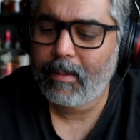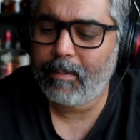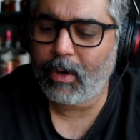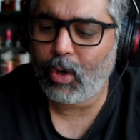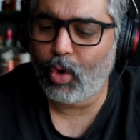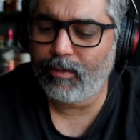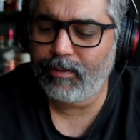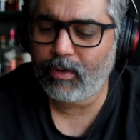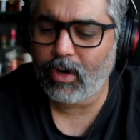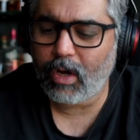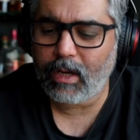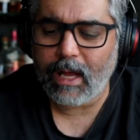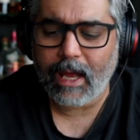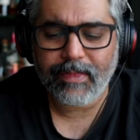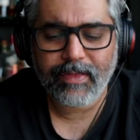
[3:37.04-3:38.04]
But
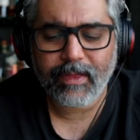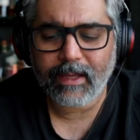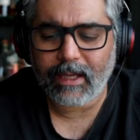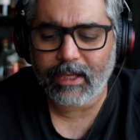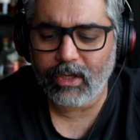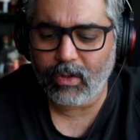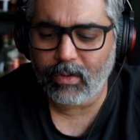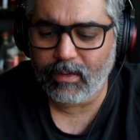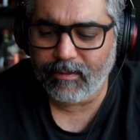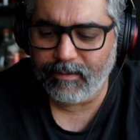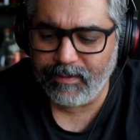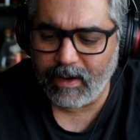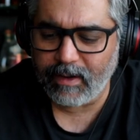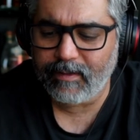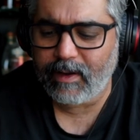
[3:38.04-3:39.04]
overall, I think, you know,
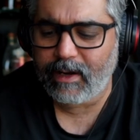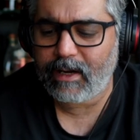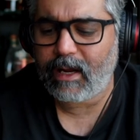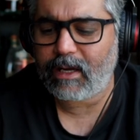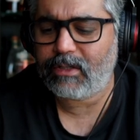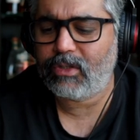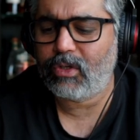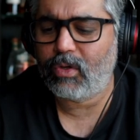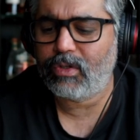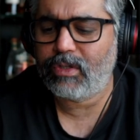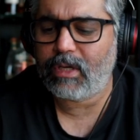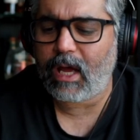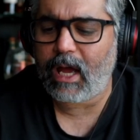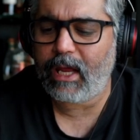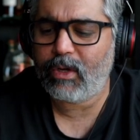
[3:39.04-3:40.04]
very, very nice
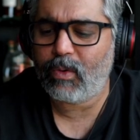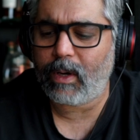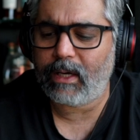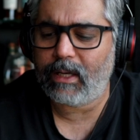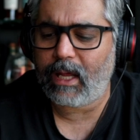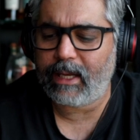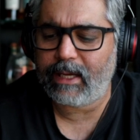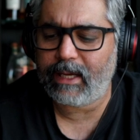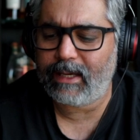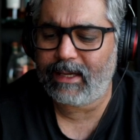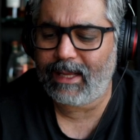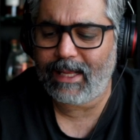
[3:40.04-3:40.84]
nose. I quite like it.